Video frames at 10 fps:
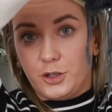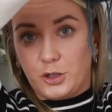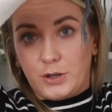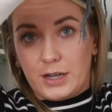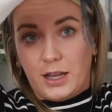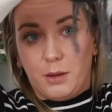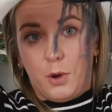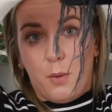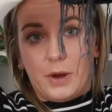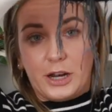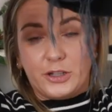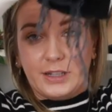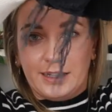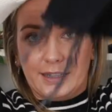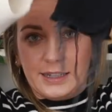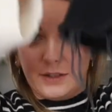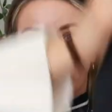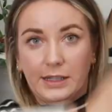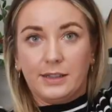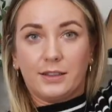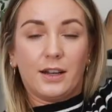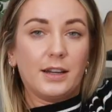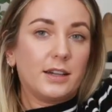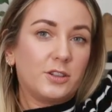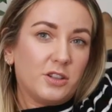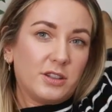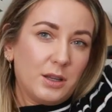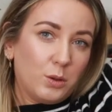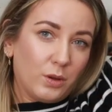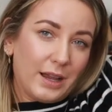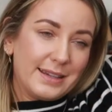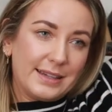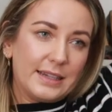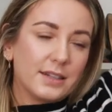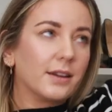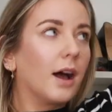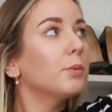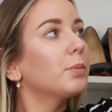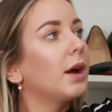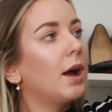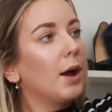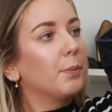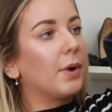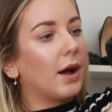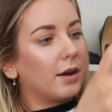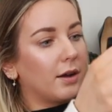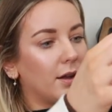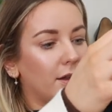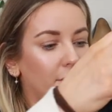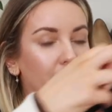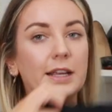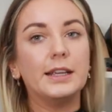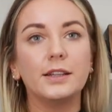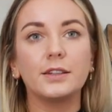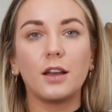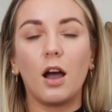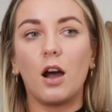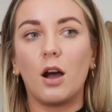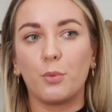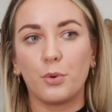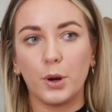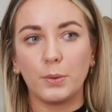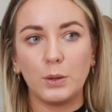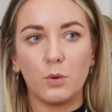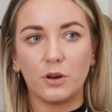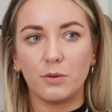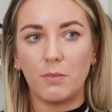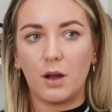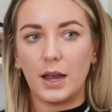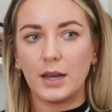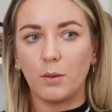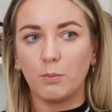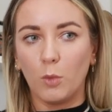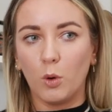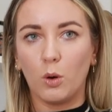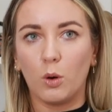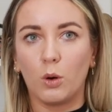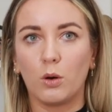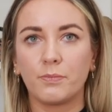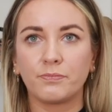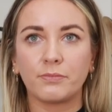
distressed at the bottom. I might actually need to give these like just a little like neaten up. But these are probably one of my more